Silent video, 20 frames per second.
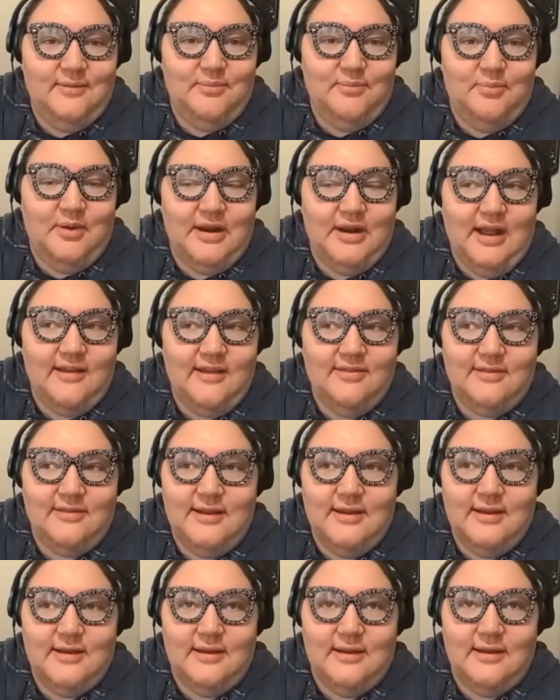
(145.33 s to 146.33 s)
but I
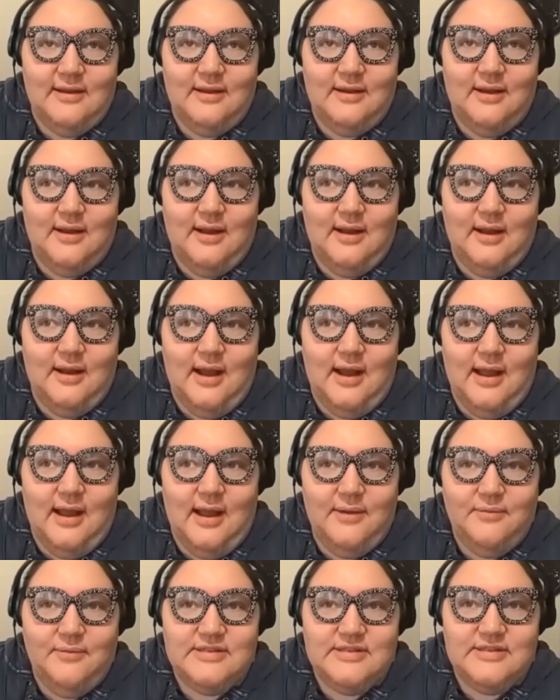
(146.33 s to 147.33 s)
think I
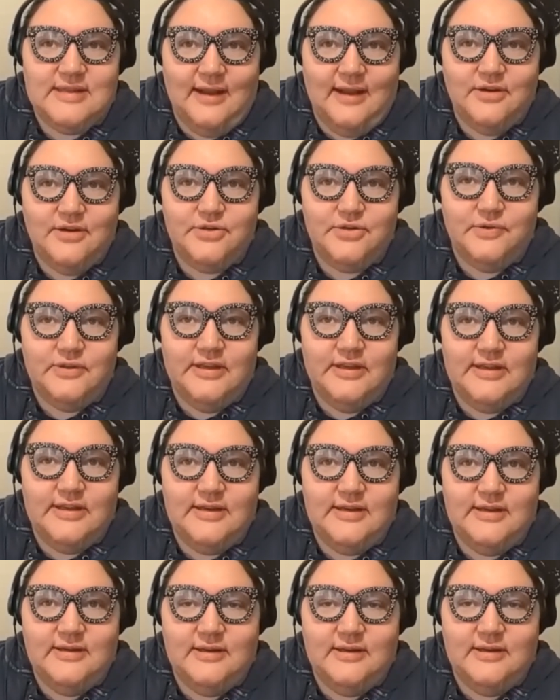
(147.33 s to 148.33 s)
was
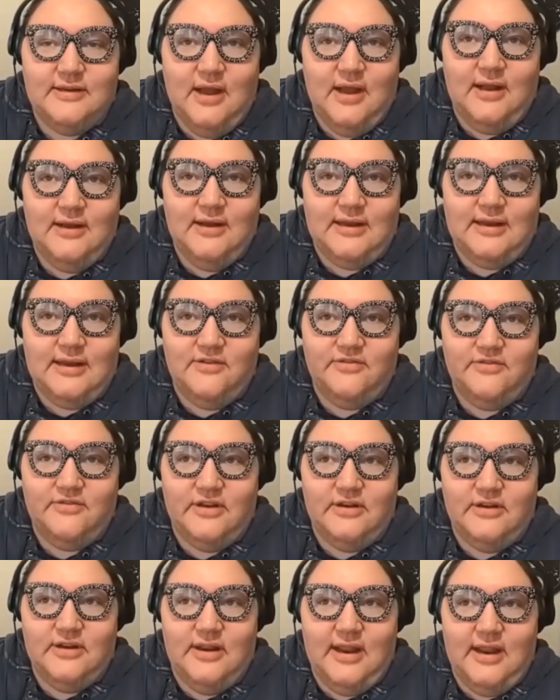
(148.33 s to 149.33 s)
actually not
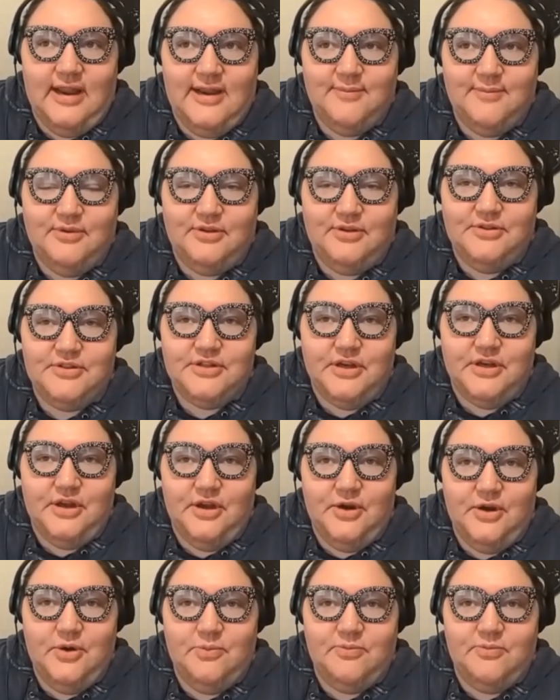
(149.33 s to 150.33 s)
even able to
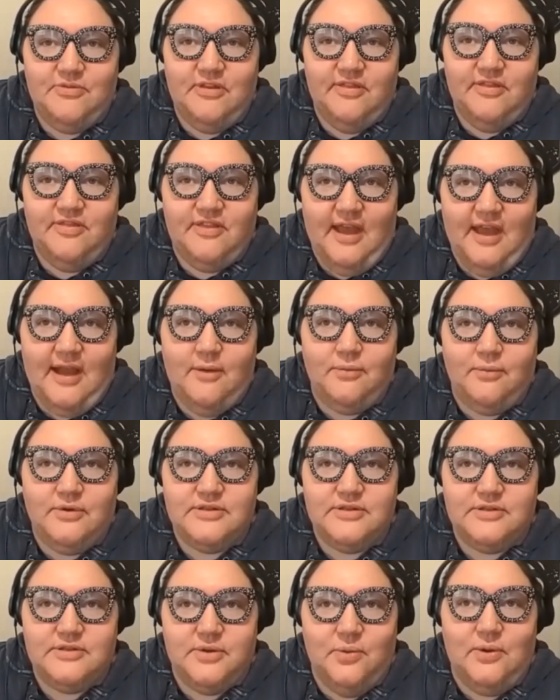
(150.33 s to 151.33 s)
hope that that
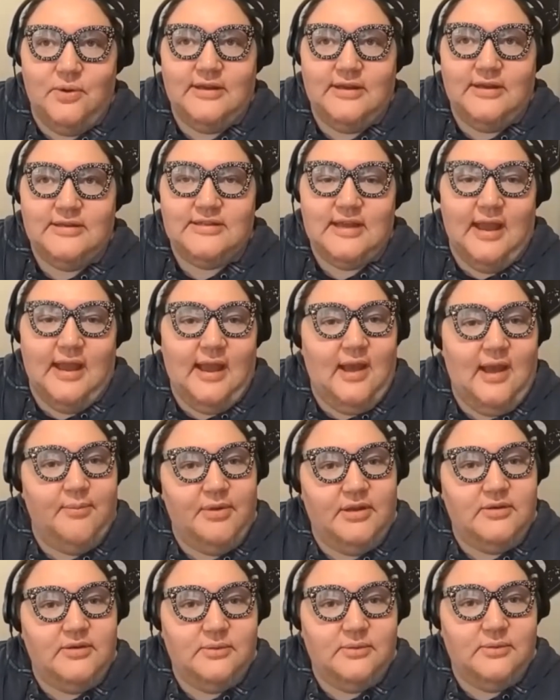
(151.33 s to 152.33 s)
was going to
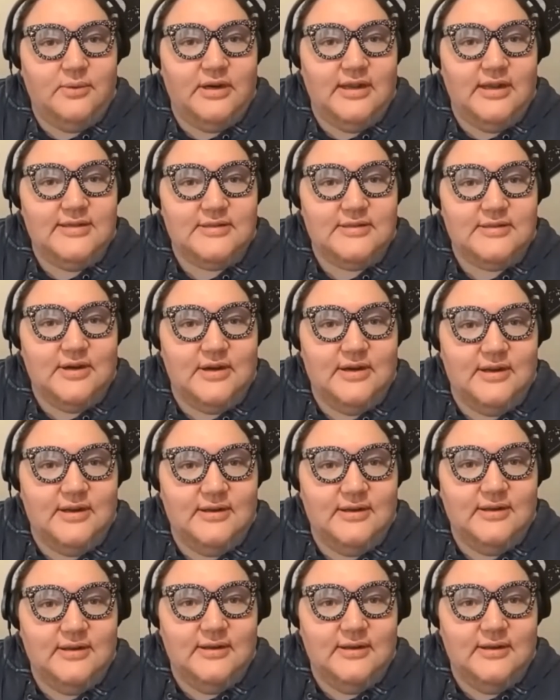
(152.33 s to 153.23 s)
happen when I started.